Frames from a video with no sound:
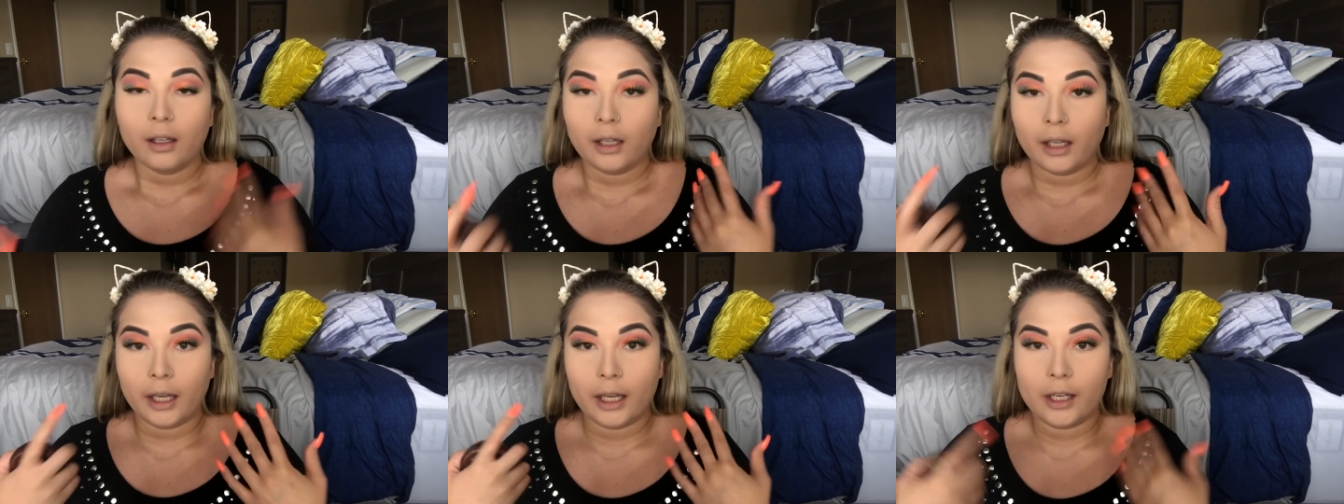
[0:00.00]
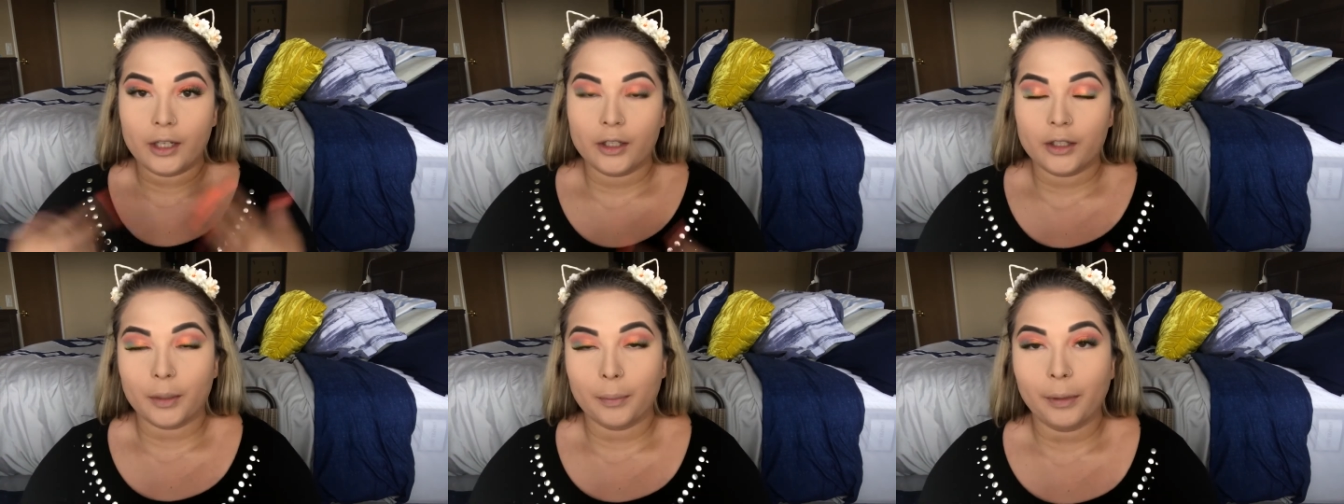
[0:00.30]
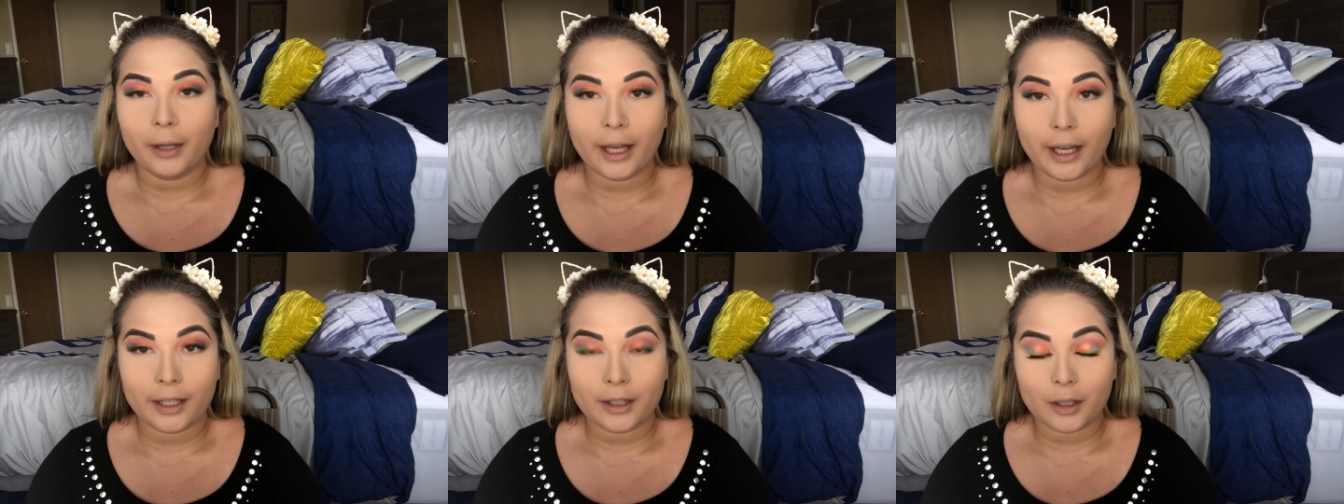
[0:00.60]
and just
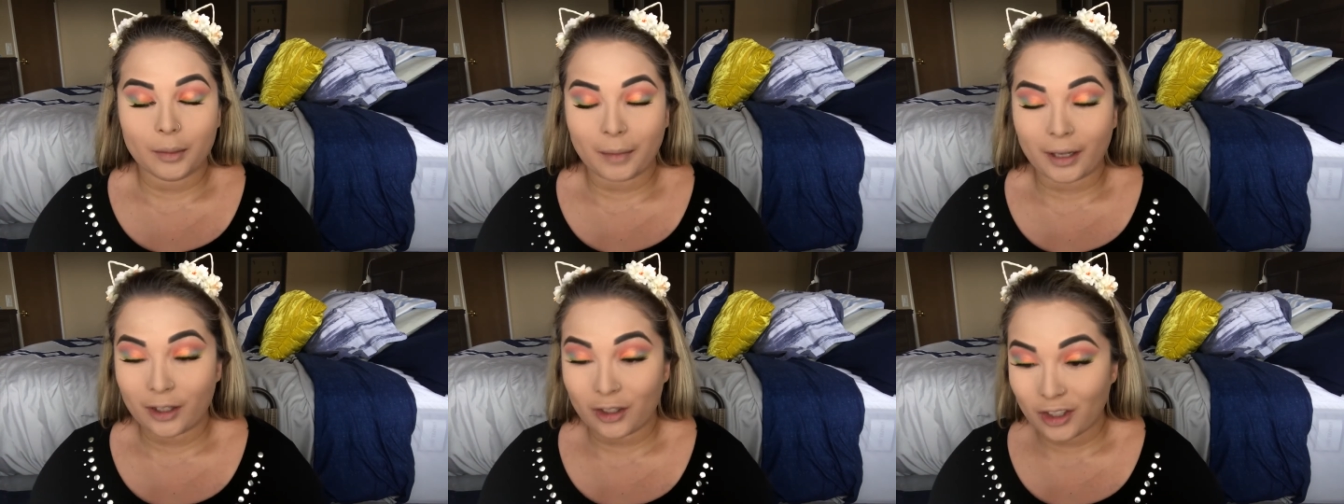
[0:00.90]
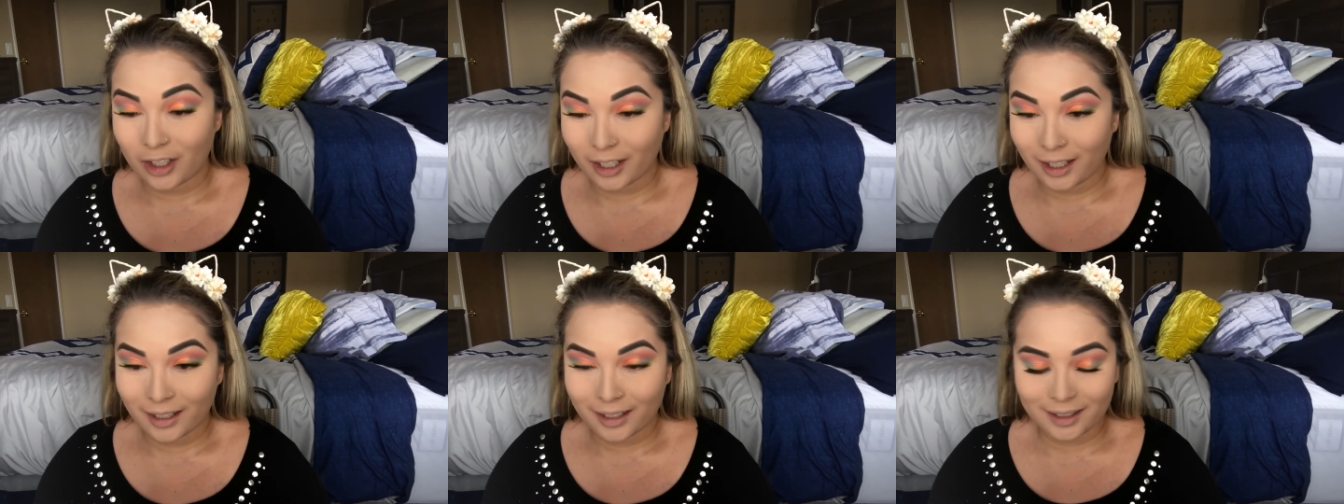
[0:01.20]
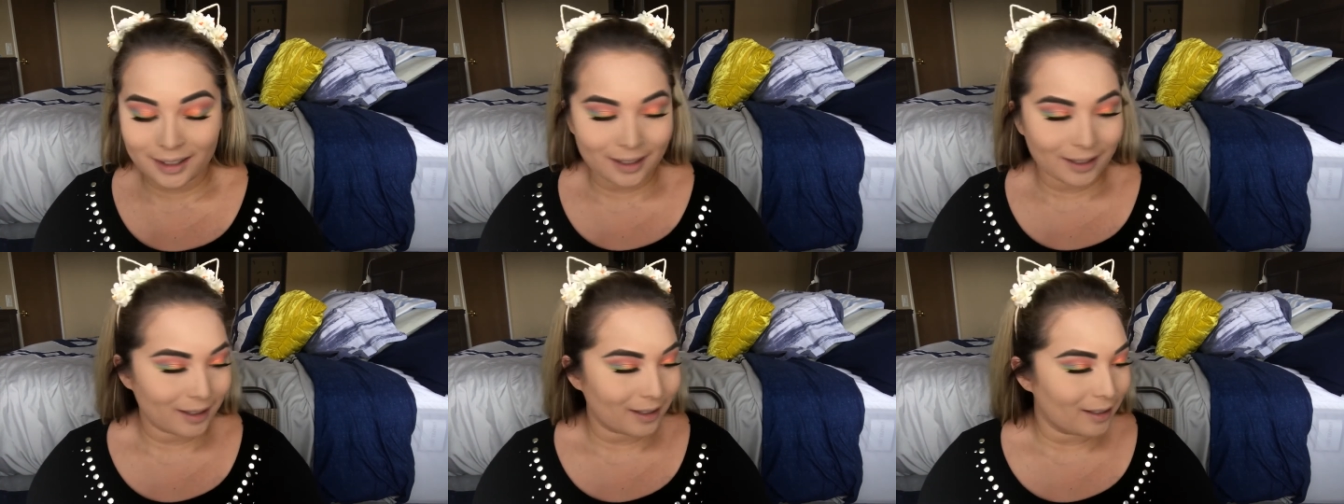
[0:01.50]
apply it to my
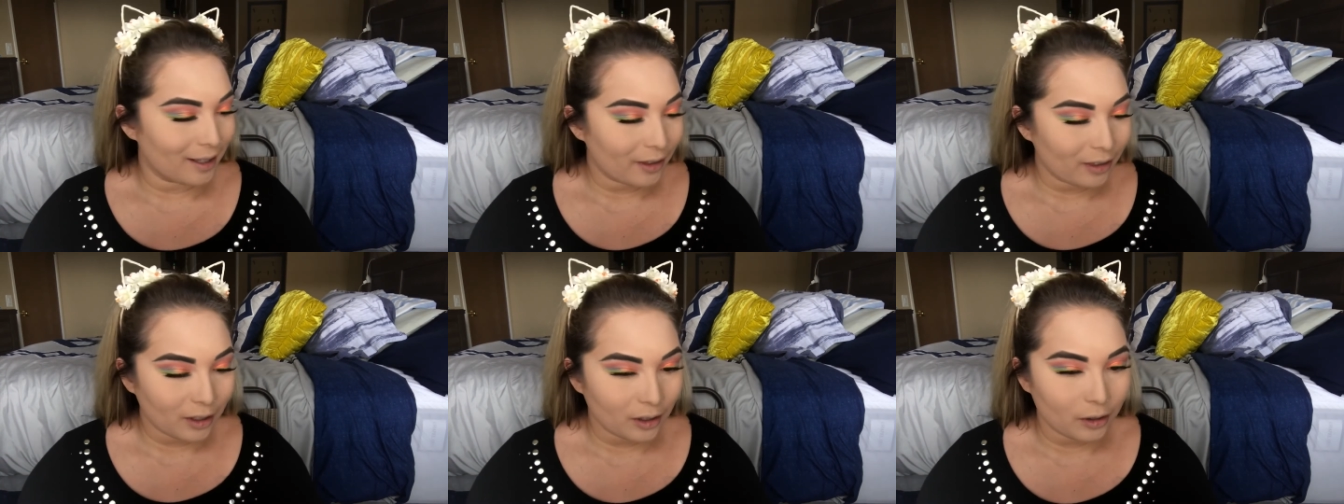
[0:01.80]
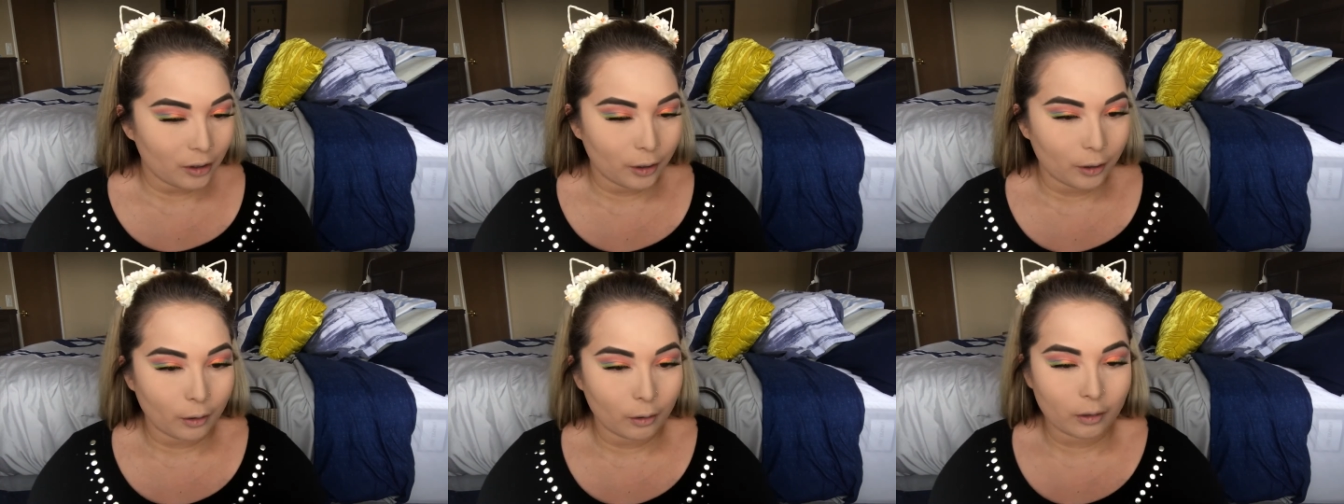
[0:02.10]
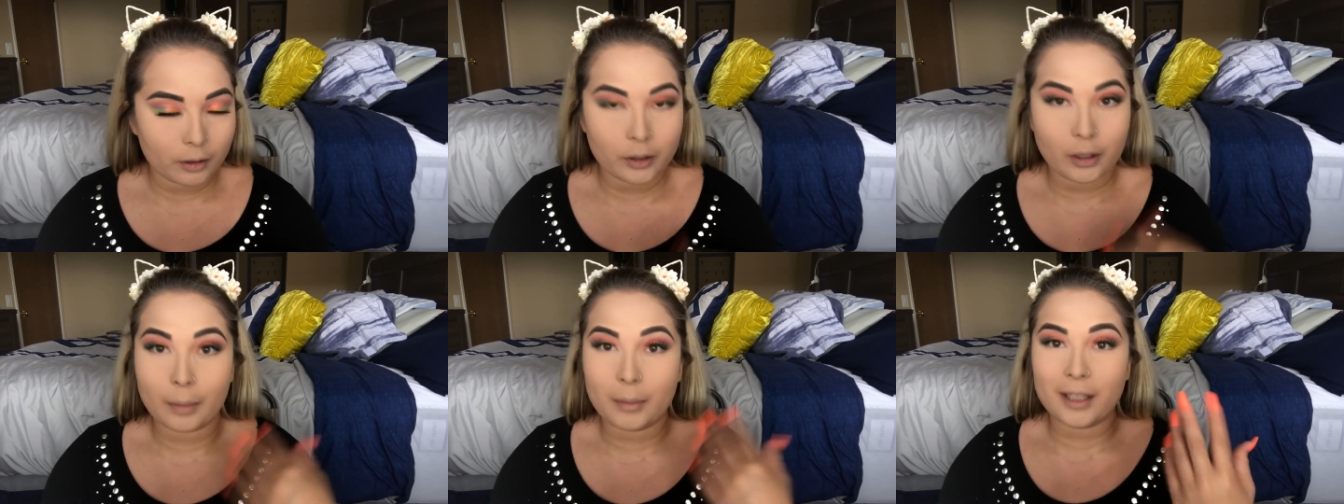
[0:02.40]
cheeks. It's nothing new,
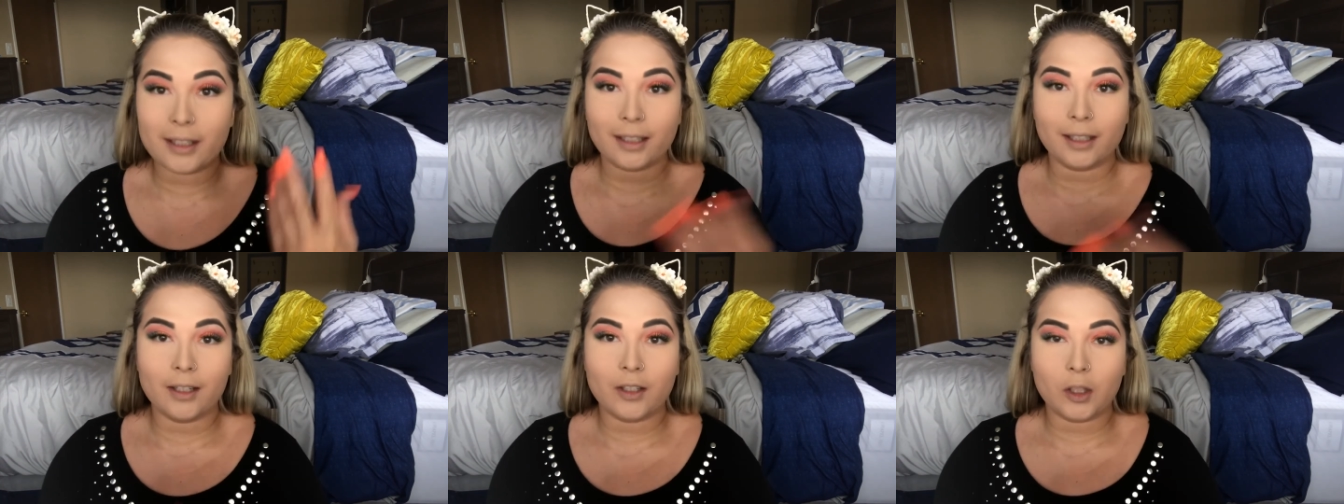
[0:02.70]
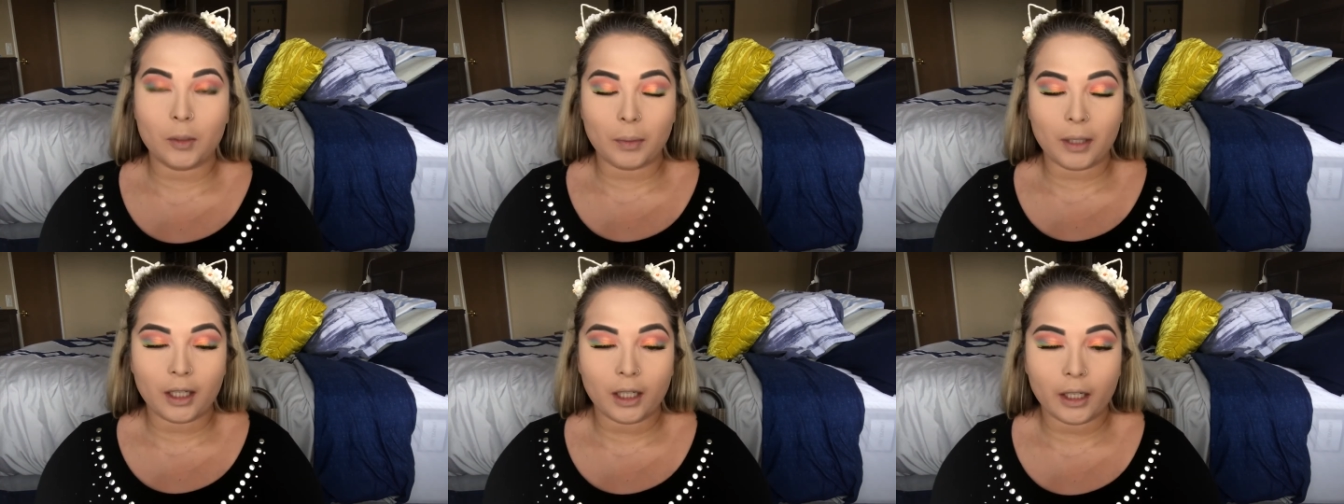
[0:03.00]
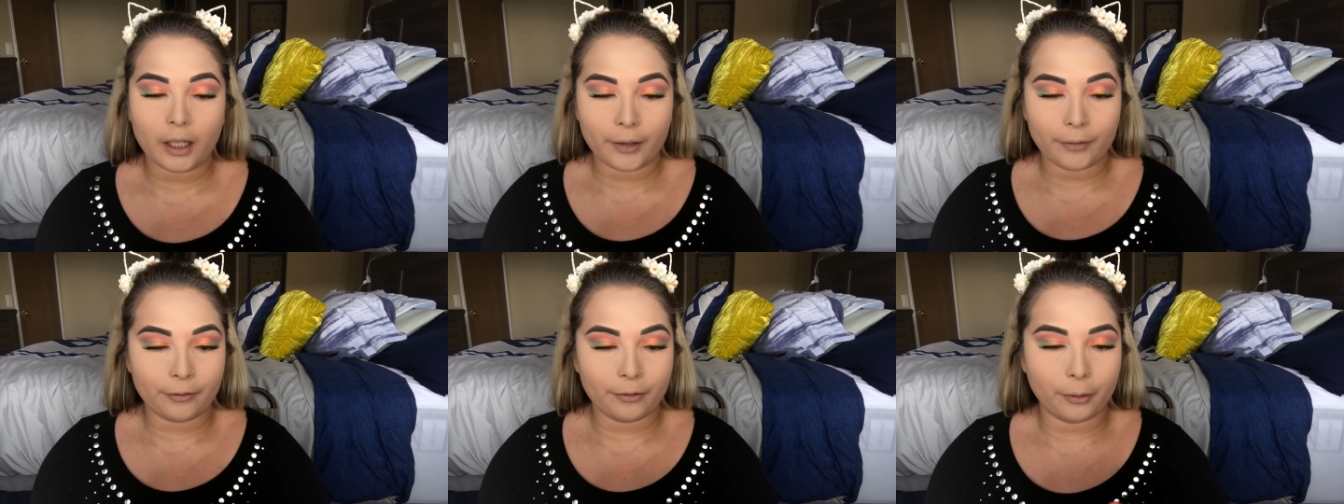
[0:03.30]
so I'm just going to speed it
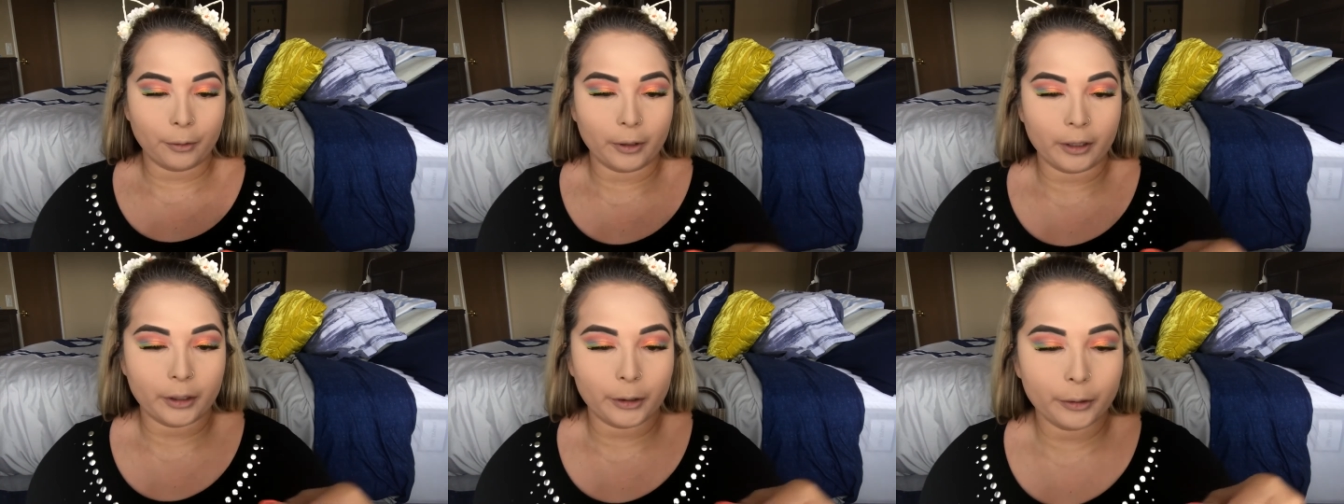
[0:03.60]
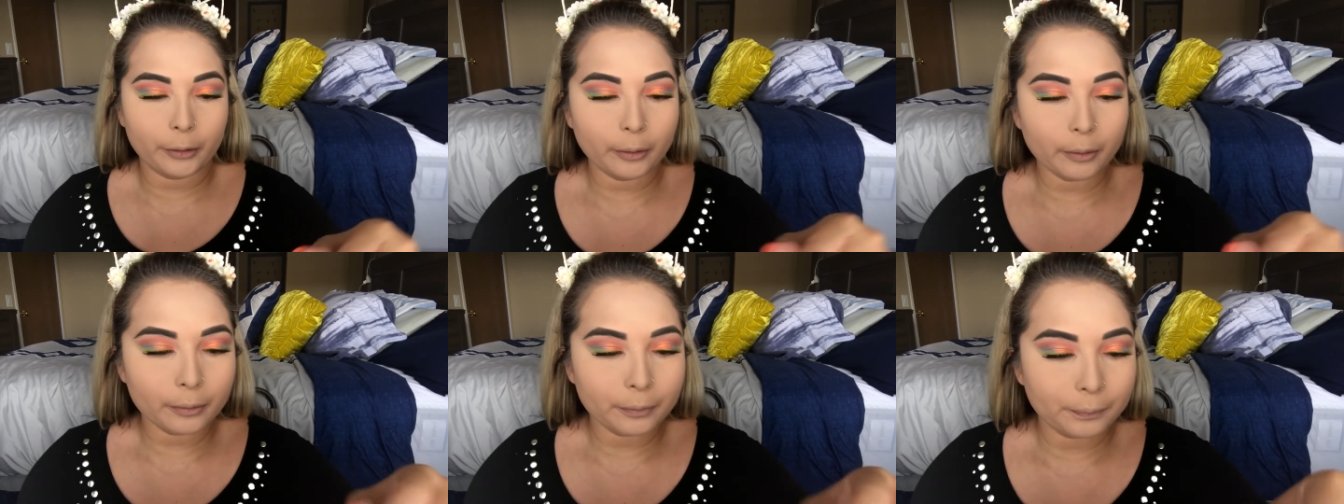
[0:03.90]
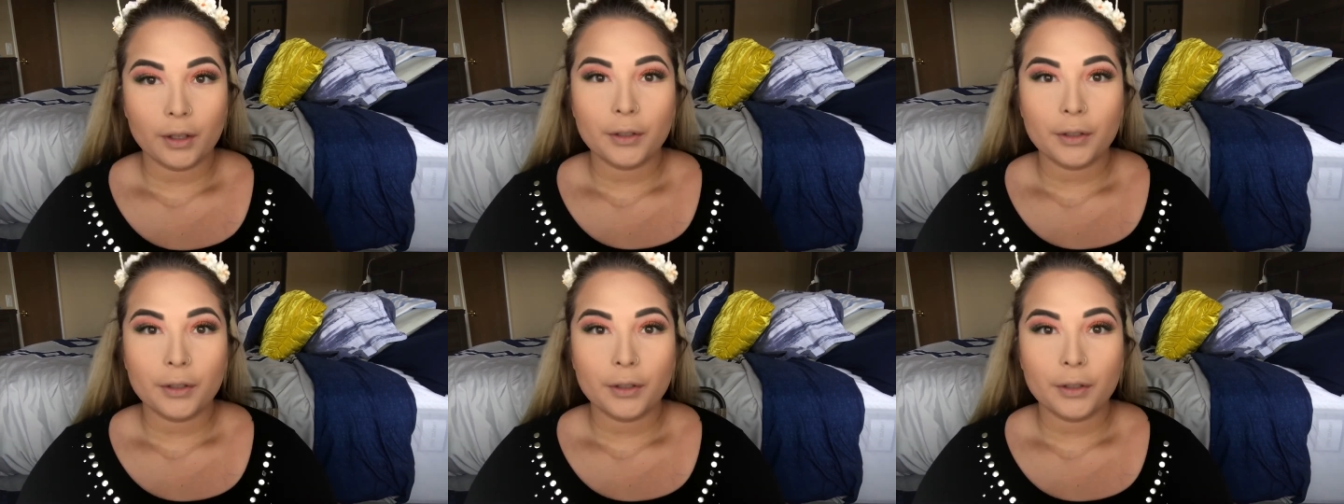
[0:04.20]
up for you.